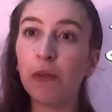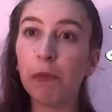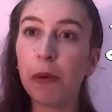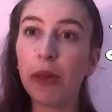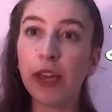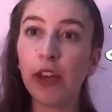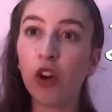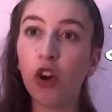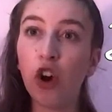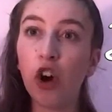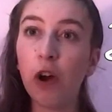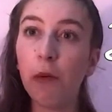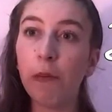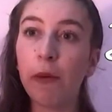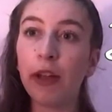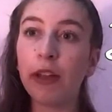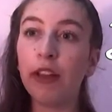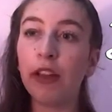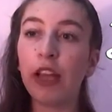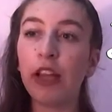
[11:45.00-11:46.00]
pick it
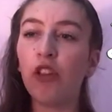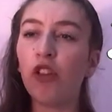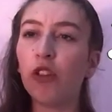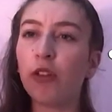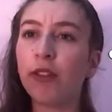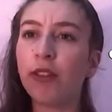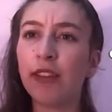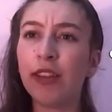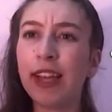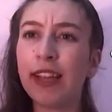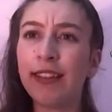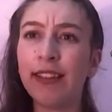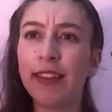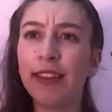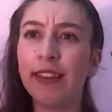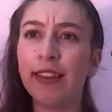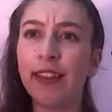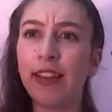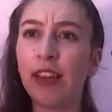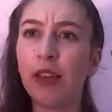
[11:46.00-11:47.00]
up and it just gets
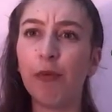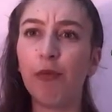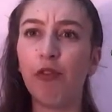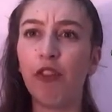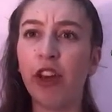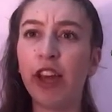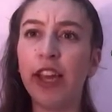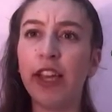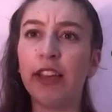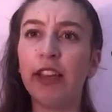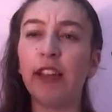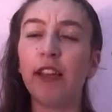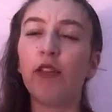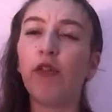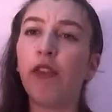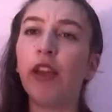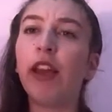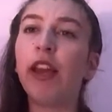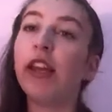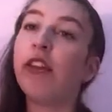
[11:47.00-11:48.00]
into your brain.
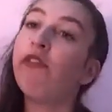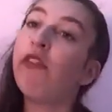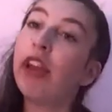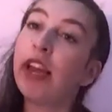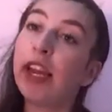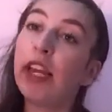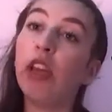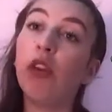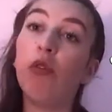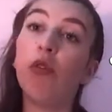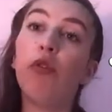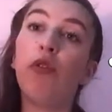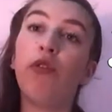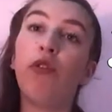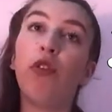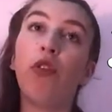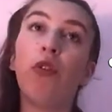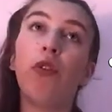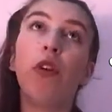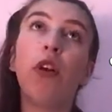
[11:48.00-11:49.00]
It's really, really
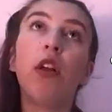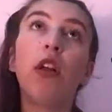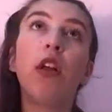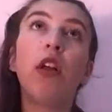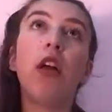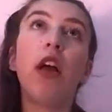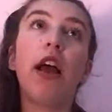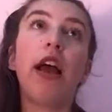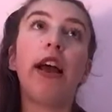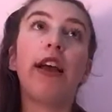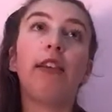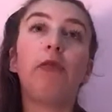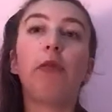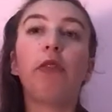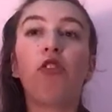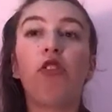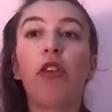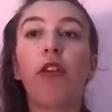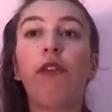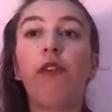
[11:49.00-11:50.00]
useful,
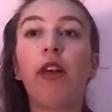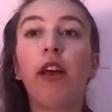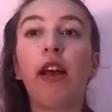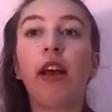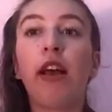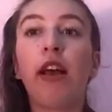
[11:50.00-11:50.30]
especially